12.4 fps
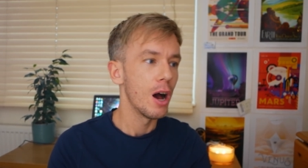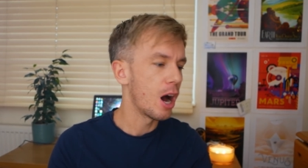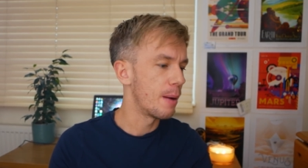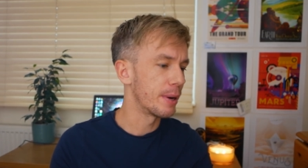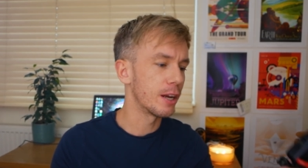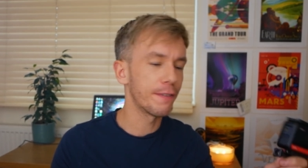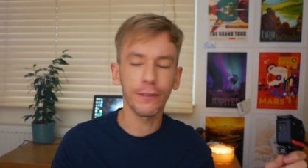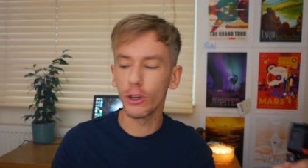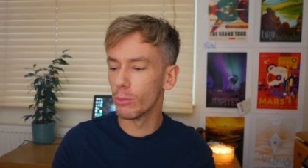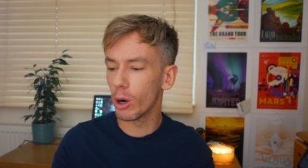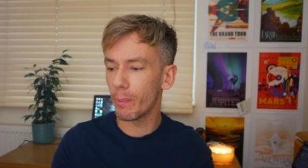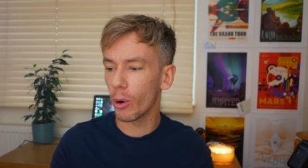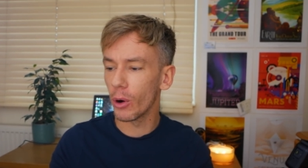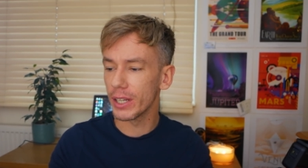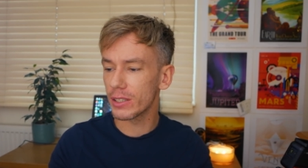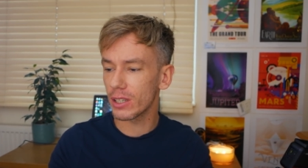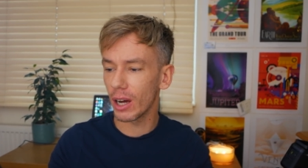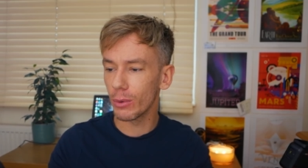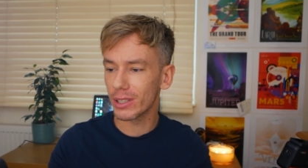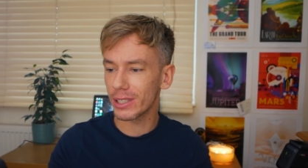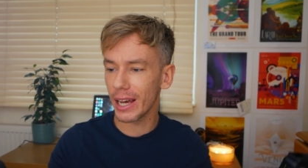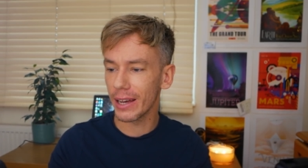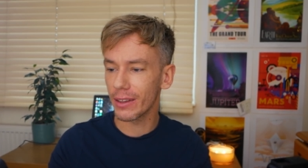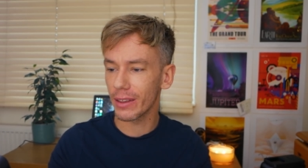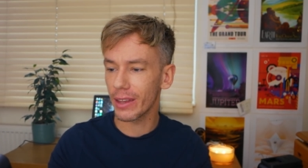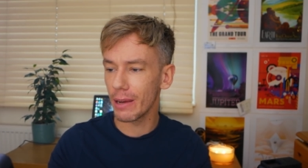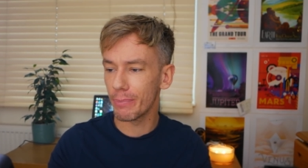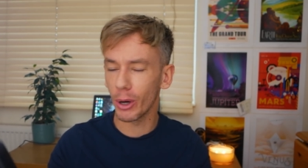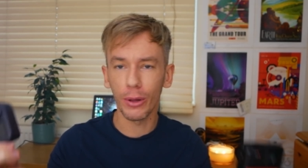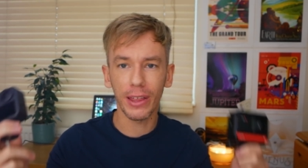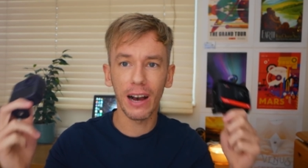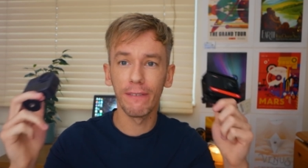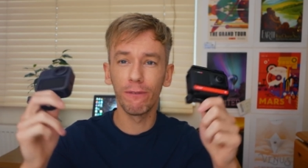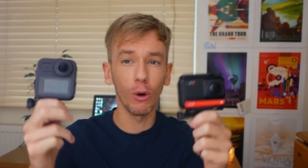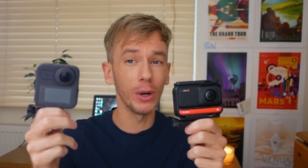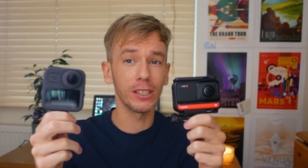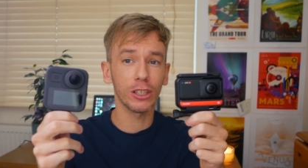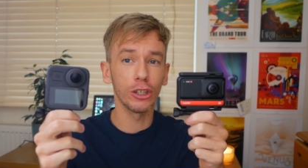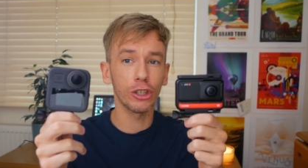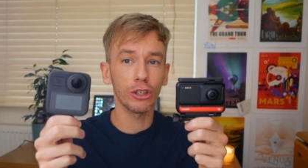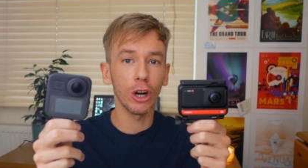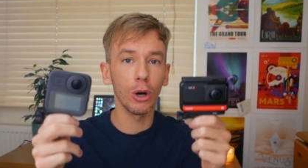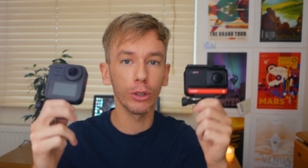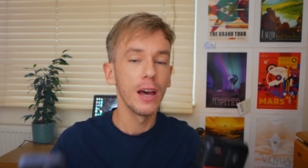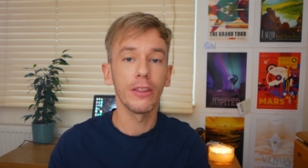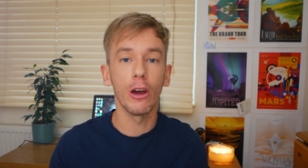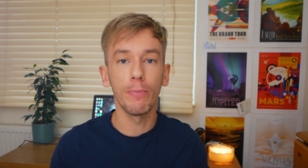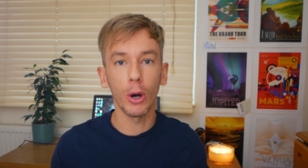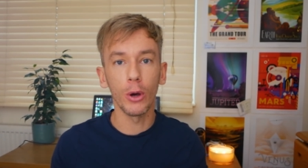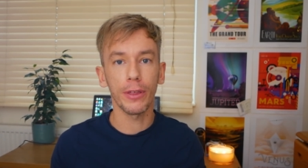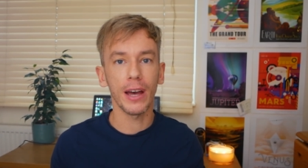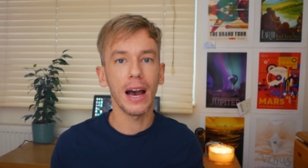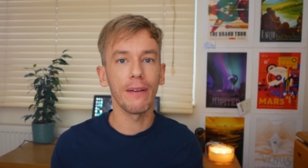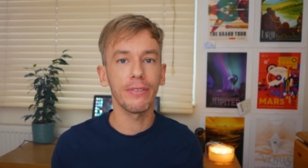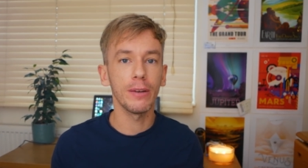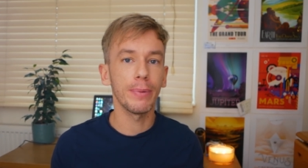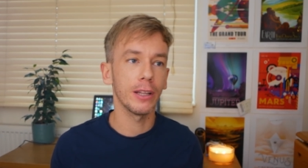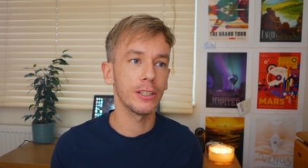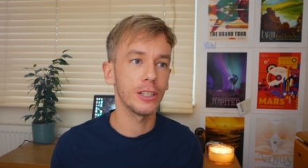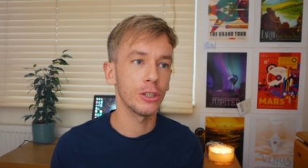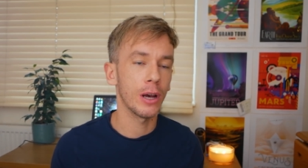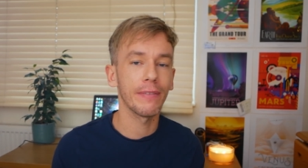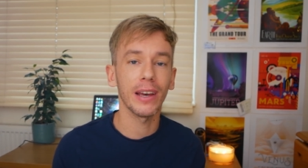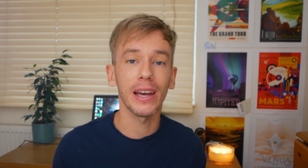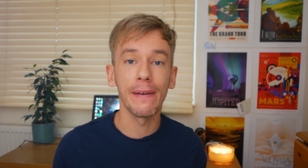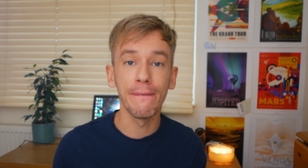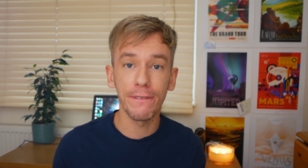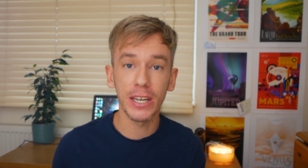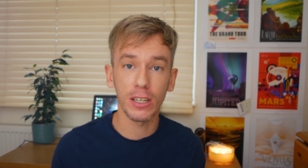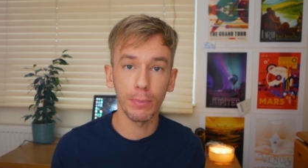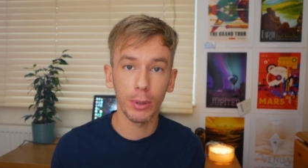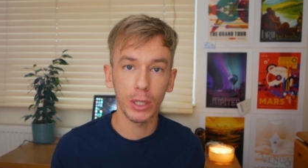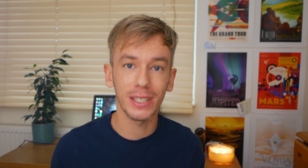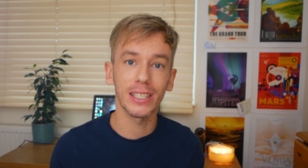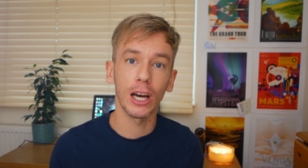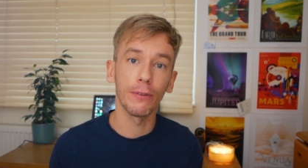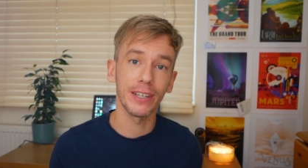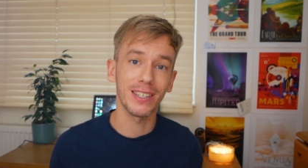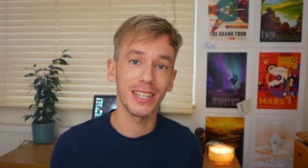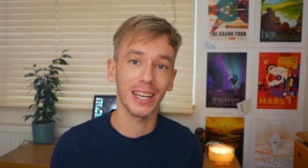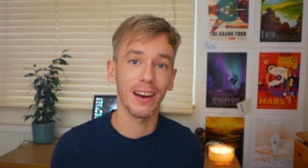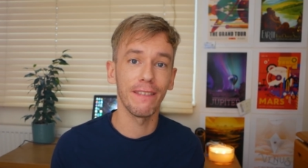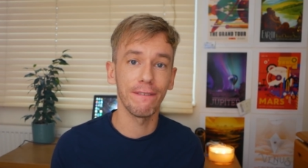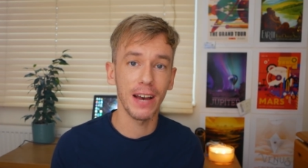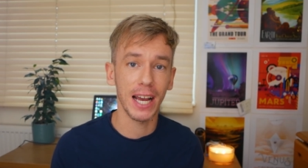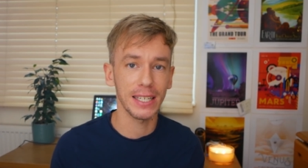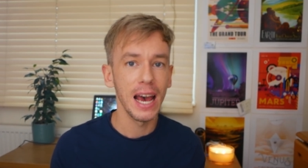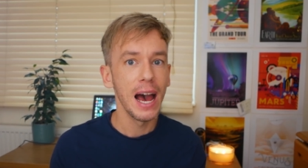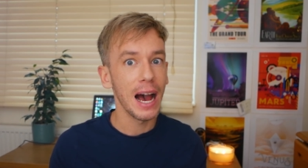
I mean, a few more points. I would say that they both have voice control. They both have the ability to have that invisible selfie stick effect.